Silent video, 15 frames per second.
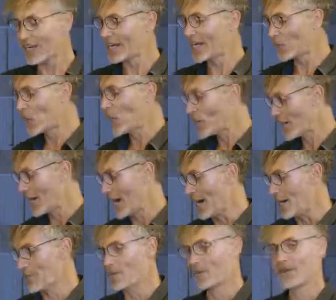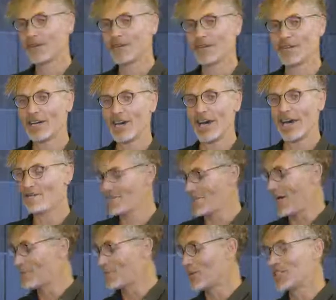And I woke up and
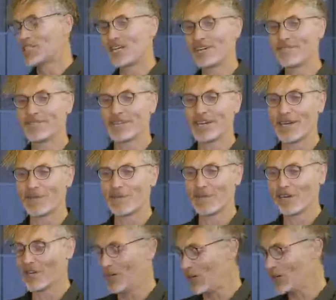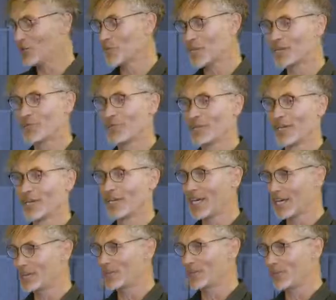found myself in hospital, in
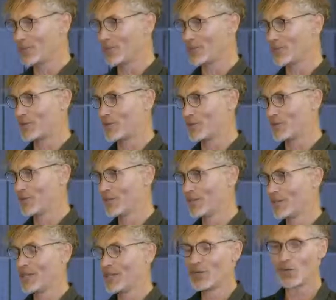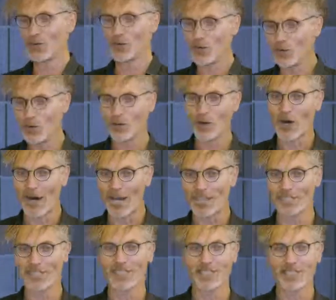Kingston Hospital, with all
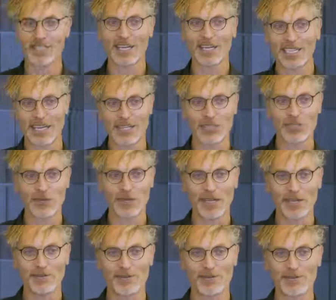wires attached to me.